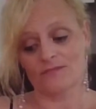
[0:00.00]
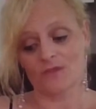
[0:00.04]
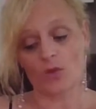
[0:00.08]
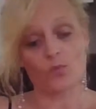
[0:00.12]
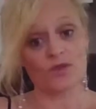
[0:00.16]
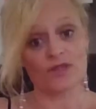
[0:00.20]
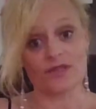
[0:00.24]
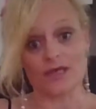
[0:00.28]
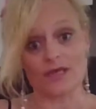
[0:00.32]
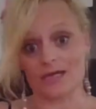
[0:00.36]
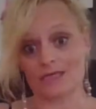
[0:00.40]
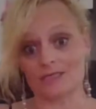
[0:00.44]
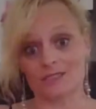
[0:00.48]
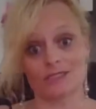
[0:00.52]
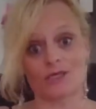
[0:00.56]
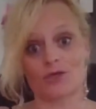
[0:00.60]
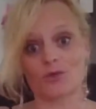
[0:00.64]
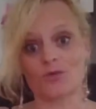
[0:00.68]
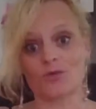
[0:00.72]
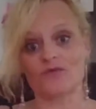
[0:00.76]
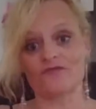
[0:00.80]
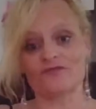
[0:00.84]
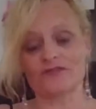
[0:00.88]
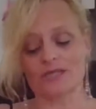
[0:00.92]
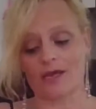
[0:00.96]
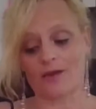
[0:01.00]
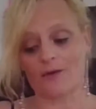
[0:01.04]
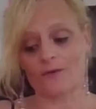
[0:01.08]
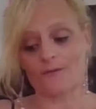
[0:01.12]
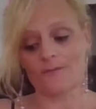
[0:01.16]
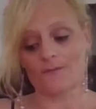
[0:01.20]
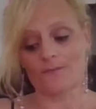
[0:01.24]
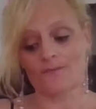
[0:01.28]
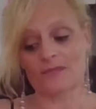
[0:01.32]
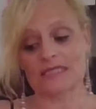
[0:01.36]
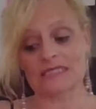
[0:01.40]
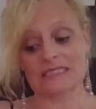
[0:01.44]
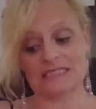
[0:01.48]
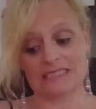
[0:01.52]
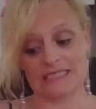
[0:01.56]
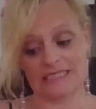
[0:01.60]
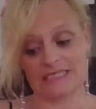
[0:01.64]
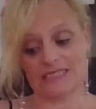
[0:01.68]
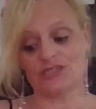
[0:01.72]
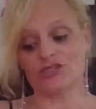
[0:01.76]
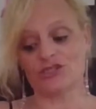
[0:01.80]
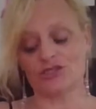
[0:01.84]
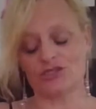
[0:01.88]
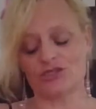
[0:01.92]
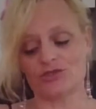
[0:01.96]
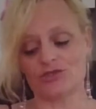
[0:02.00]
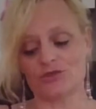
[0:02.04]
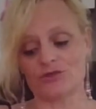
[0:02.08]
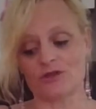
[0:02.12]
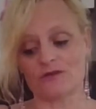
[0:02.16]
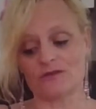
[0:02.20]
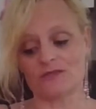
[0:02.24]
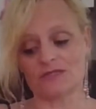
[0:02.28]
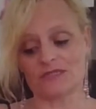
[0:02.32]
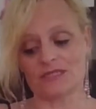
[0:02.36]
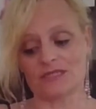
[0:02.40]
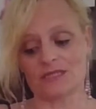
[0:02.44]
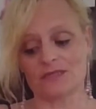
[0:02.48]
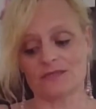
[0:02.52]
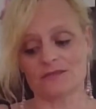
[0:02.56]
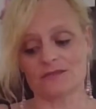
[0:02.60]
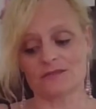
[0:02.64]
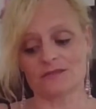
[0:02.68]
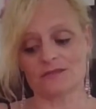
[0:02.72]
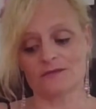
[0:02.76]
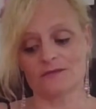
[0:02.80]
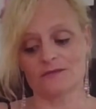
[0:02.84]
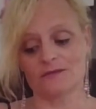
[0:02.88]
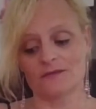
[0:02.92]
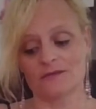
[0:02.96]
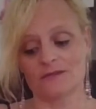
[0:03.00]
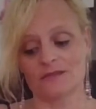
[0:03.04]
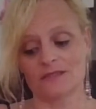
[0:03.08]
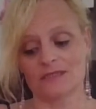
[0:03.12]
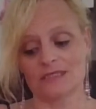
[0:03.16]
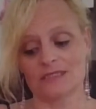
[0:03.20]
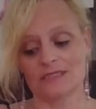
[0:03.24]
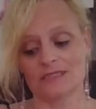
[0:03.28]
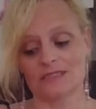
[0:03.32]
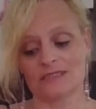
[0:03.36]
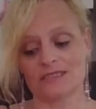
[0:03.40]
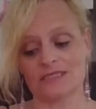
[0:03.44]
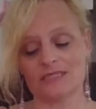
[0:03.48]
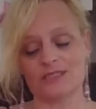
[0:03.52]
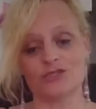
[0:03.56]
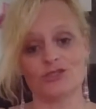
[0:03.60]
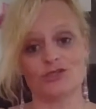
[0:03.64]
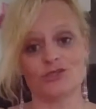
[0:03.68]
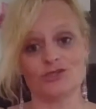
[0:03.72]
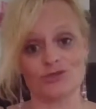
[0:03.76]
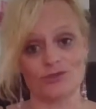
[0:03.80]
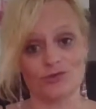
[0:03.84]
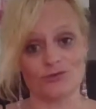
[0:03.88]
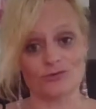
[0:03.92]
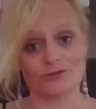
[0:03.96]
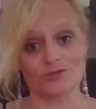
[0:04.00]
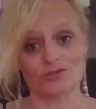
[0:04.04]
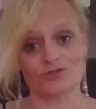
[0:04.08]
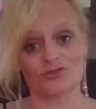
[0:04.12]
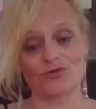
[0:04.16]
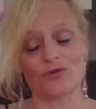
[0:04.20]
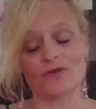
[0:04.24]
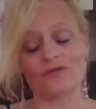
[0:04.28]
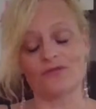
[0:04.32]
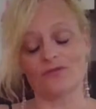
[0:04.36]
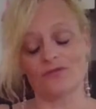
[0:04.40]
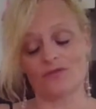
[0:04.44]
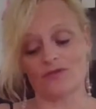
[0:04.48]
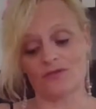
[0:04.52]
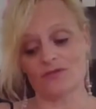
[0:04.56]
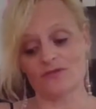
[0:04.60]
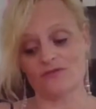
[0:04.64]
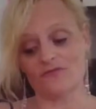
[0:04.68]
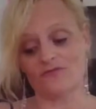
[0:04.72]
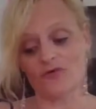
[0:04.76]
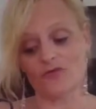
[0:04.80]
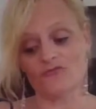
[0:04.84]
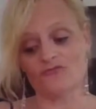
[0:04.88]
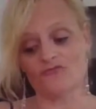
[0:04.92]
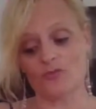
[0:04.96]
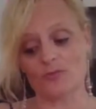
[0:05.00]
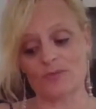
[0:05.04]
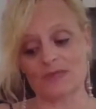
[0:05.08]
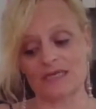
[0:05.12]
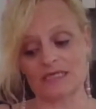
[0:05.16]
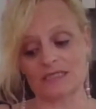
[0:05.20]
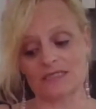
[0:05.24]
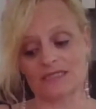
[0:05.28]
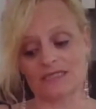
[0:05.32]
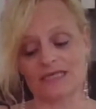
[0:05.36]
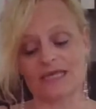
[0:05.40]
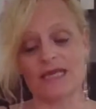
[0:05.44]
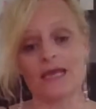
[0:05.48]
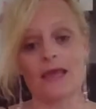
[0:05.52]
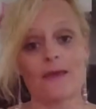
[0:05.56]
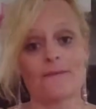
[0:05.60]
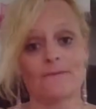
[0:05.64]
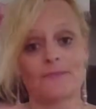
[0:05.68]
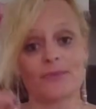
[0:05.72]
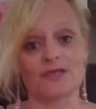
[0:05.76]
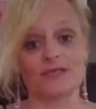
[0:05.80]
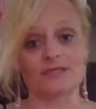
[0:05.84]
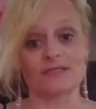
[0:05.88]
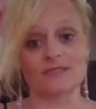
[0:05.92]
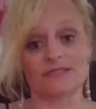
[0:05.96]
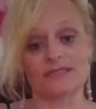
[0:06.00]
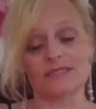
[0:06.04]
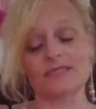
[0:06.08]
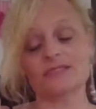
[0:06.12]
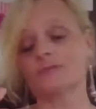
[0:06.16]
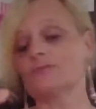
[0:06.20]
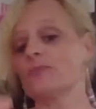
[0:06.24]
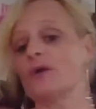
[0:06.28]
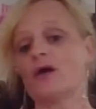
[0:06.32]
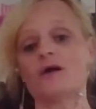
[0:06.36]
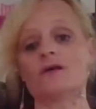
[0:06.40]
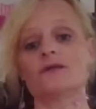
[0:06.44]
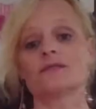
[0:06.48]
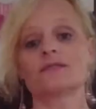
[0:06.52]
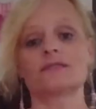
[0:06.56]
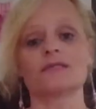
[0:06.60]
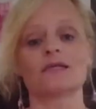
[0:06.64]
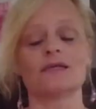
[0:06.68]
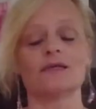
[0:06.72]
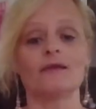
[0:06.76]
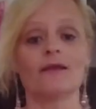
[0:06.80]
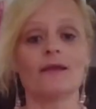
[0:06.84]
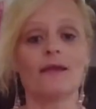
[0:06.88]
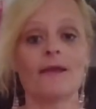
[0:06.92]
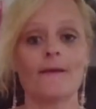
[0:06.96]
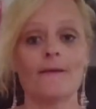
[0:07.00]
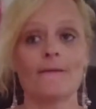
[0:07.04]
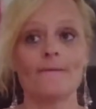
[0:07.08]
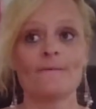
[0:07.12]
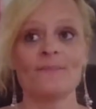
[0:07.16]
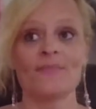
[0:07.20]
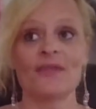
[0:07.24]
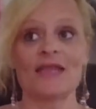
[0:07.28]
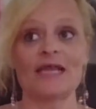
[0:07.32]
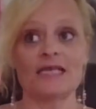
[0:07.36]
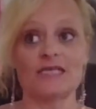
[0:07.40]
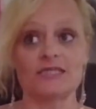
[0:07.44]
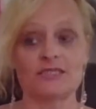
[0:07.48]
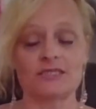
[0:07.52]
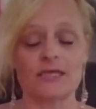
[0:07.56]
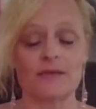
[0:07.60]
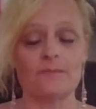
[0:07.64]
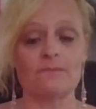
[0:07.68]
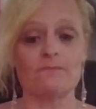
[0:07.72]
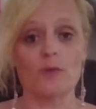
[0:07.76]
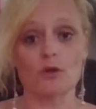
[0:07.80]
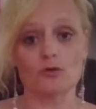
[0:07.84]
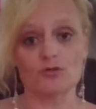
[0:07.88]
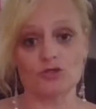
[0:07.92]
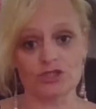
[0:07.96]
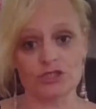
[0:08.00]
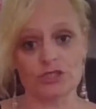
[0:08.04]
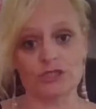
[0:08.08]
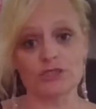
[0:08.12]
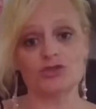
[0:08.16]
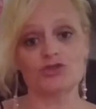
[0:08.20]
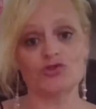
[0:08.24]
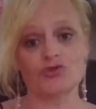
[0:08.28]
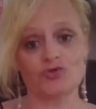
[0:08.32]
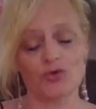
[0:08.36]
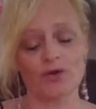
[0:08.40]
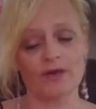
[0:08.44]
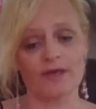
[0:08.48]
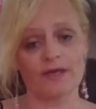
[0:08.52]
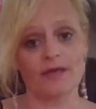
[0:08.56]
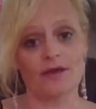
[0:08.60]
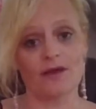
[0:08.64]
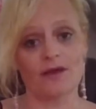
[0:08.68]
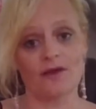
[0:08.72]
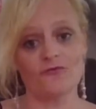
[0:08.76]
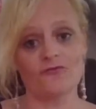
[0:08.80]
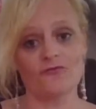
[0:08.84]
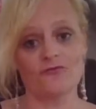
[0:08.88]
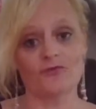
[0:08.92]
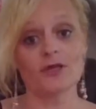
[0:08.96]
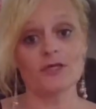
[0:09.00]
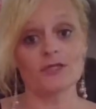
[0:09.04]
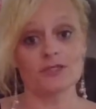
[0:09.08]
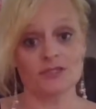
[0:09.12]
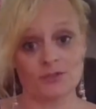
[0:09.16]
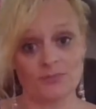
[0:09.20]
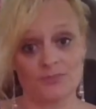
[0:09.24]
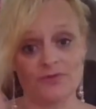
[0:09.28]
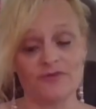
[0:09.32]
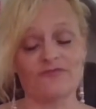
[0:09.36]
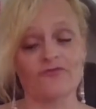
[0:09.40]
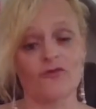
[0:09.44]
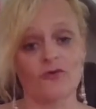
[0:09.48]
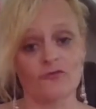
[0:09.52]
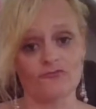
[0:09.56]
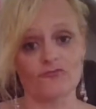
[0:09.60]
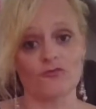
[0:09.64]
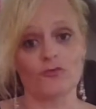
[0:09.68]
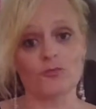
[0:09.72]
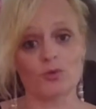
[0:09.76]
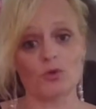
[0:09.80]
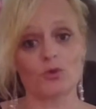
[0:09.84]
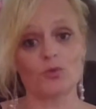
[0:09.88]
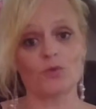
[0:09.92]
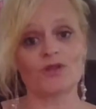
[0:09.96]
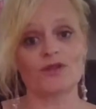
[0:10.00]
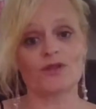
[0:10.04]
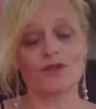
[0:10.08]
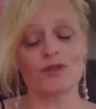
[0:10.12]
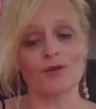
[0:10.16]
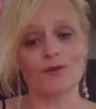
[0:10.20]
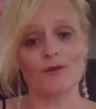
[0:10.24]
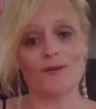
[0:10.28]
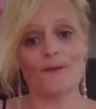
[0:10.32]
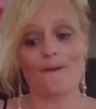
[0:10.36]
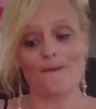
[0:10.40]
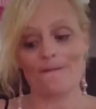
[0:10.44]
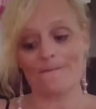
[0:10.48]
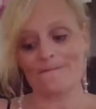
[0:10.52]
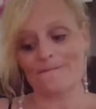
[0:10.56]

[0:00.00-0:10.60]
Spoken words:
Without a shadow of a doubt, teaches you those things. Teaches you the strength and the vulnerability, because this person is emotionally strong enough to be vulnerable with you.